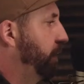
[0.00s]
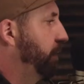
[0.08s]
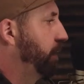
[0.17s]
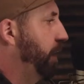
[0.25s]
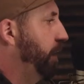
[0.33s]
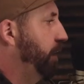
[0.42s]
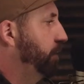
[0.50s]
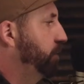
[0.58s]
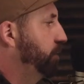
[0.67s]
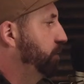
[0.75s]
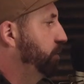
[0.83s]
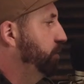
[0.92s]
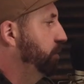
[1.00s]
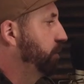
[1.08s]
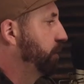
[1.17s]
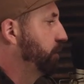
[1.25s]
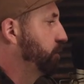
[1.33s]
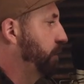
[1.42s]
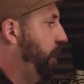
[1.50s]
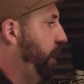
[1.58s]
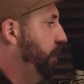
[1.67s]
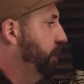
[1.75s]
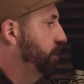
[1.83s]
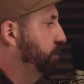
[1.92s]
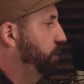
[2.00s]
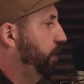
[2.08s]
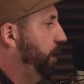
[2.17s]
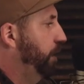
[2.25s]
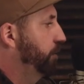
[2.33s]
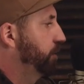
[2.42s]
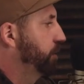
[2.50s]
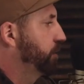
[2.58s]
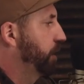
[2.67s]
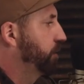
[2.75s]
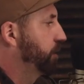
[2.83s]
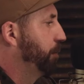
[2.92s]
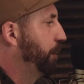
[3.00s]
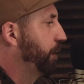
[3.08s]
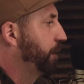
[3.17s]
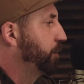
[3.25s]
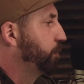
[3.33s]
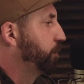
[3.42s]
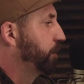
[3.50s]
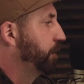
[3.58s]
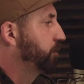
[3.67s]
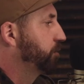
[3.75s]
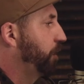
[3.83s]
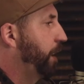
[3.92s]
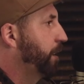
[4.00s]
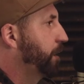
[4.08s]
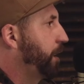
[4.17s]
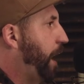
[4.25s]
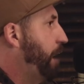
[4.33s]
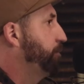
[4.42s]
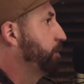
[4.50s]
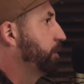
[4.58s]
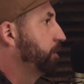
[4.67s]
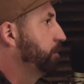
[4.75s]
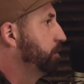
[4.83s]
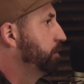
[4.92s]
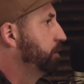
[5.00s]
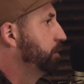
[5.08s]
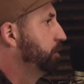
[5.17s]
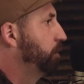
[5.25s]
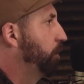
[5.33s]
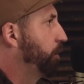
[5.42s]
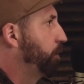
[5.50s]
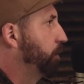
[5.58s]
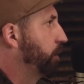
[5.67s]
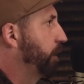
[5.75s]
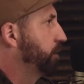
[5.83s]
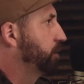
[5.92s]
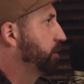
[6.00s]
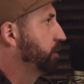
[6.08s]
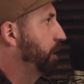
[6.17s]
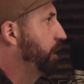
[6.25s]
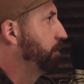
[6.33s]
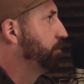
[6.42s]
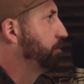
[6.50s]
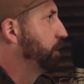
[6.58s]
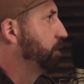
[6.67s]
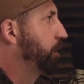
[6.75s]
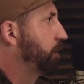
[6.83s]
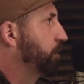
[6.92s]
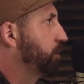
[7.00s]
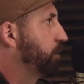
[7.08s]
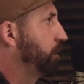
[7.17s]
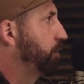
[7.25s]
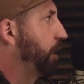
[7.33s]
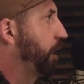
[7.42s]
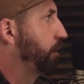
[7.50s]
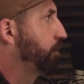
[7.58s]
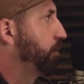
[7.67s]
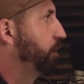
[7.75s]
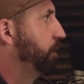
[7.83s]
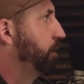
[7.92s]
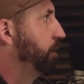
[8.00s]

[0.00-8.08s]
that you're not into or you try and it doesn't work out, there's like somebody who will at least try it after you mm -hmm. or utilize the same materials that you have